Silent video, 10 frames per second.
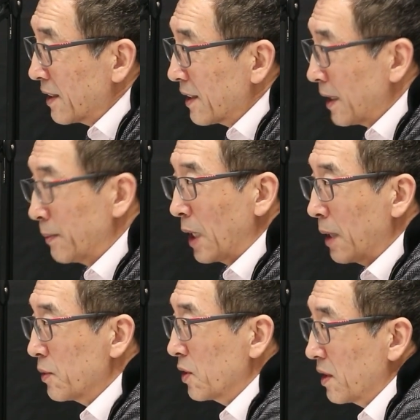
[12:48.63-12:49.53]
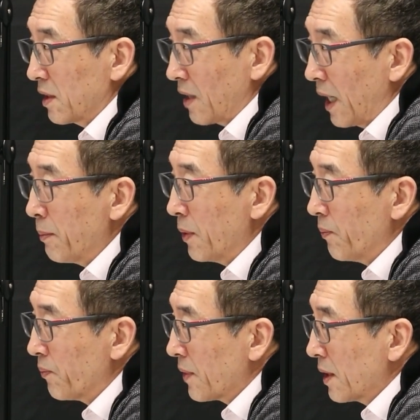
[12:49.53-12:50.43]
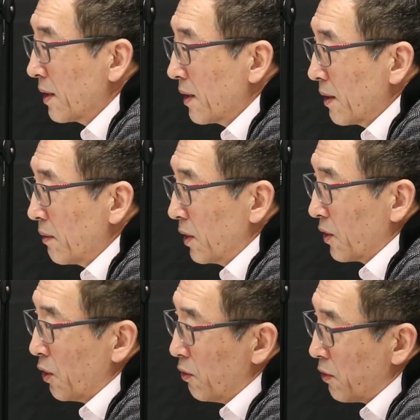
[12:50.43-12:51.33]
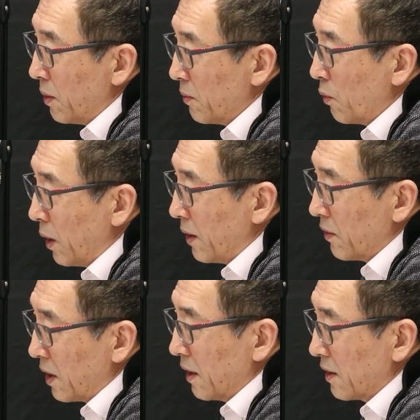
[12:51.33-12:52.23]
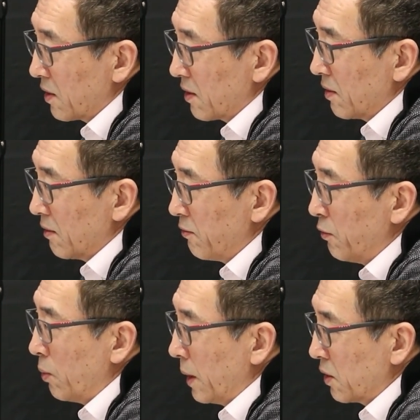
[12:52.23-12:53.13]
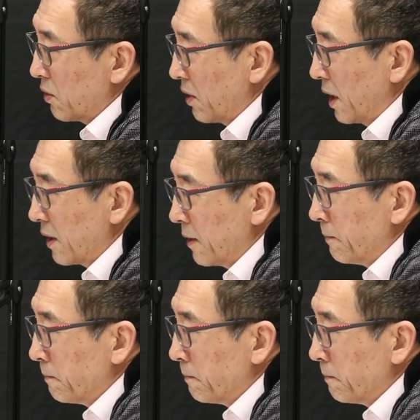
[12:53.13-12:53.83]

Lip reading: Sometimes it does happen when you go from one data format to the other.